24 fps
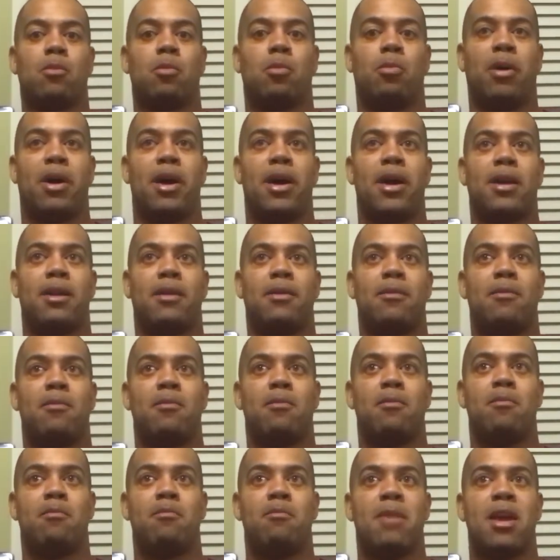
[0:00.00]
But
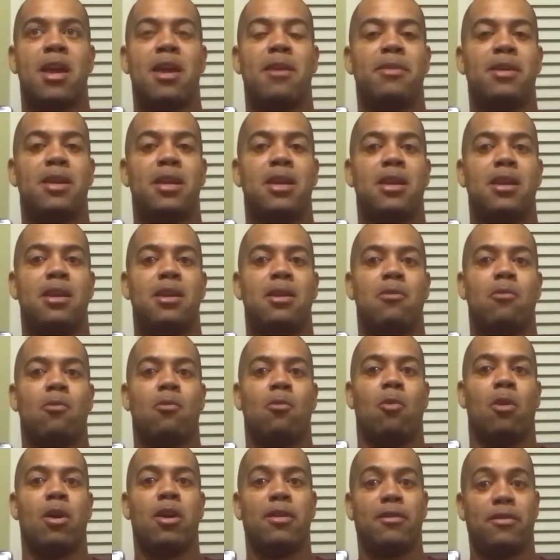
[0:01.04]
maybe
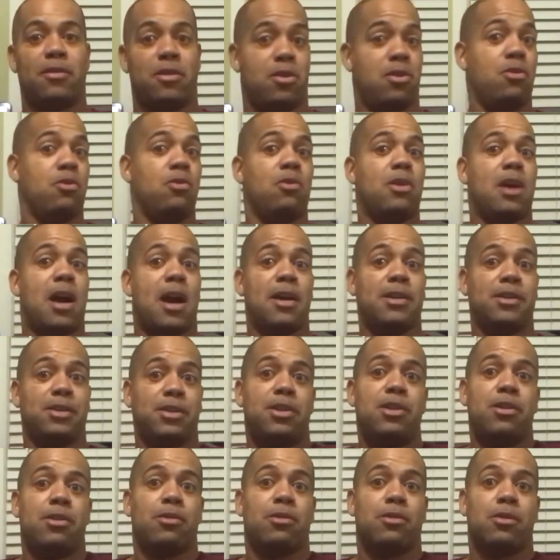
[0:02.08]
one of you guys
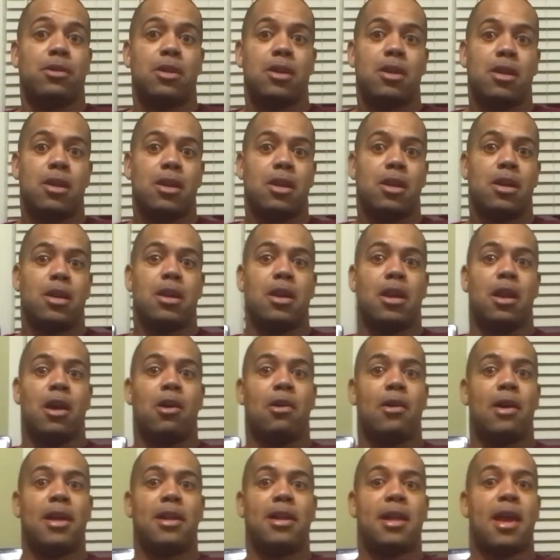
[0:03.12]
do,
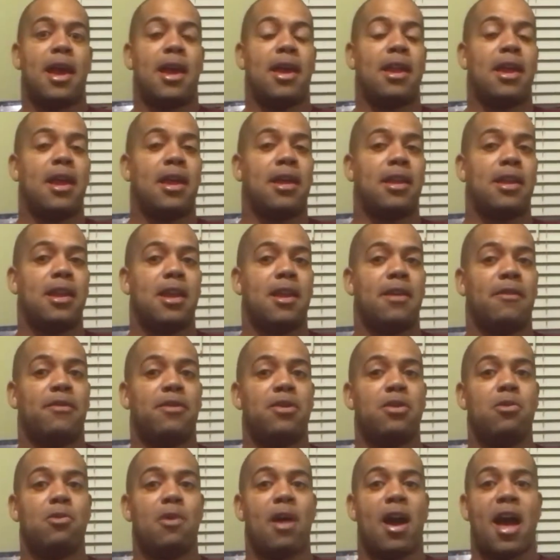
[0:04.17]
and if
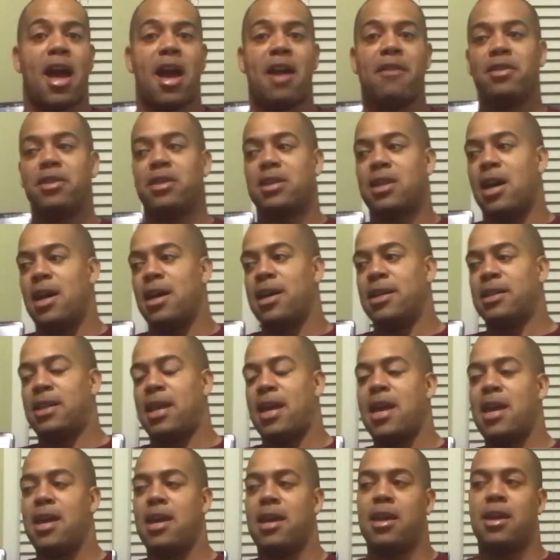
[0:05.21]
you advertise,
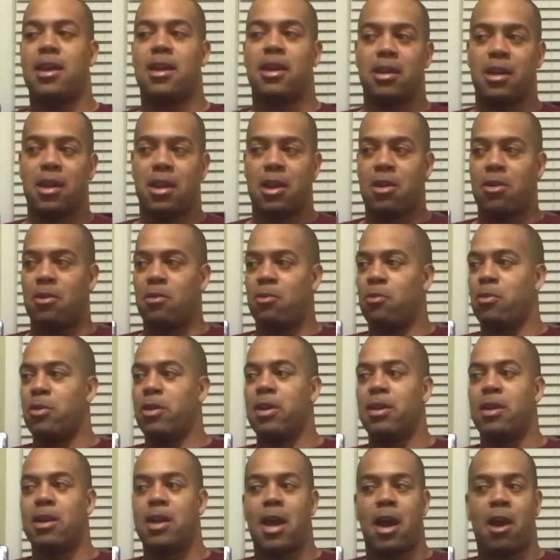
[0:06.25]
hey,
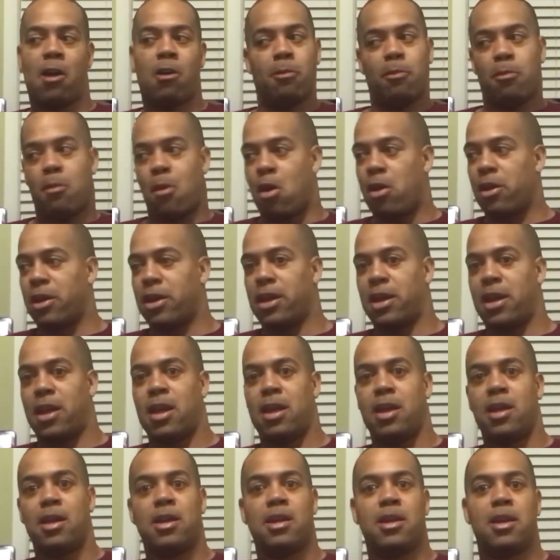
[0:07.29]
we help
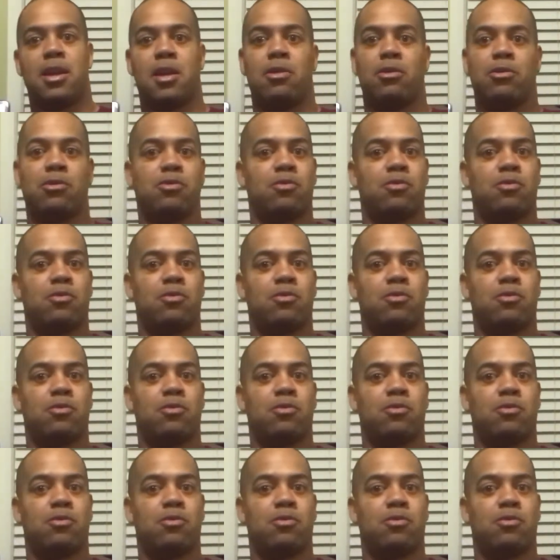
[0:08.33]
marketing,